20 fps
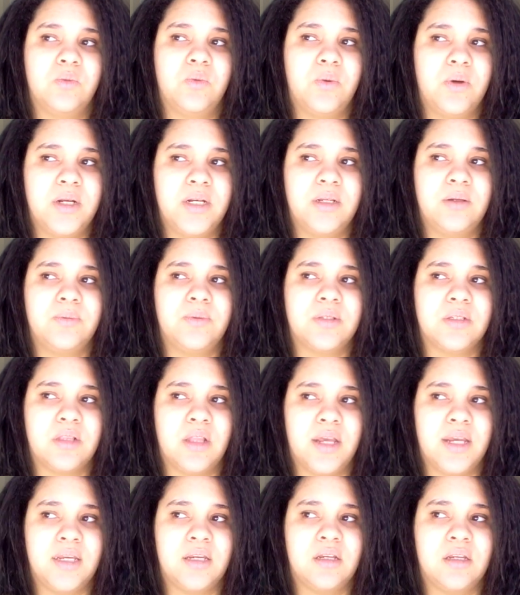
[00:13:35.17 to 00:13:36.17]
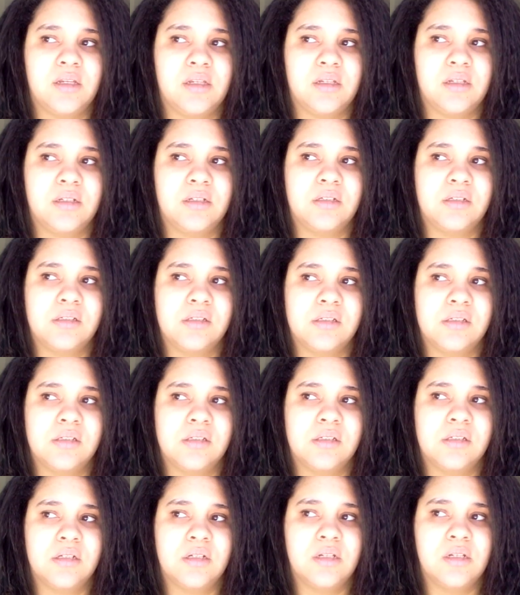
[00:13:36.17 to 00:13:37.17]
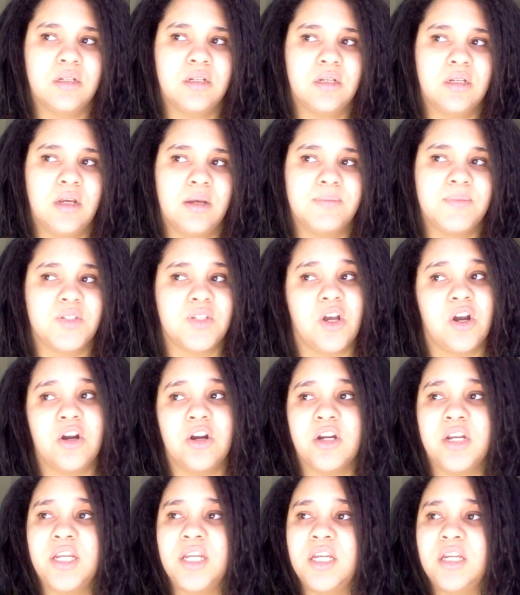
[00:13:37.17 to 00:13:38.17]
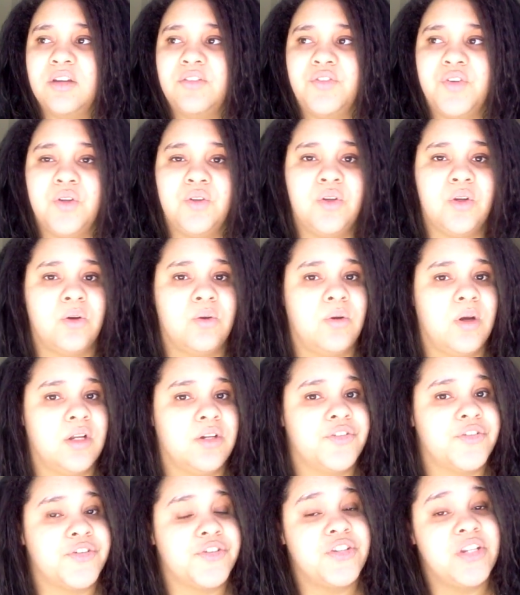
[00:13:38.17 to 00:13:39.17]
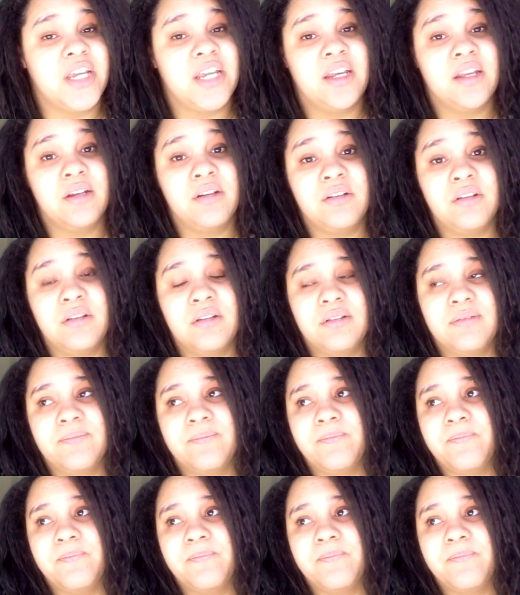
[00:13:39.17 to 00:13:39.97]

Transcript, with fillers: what it was like. I'm sorry if you don't understand,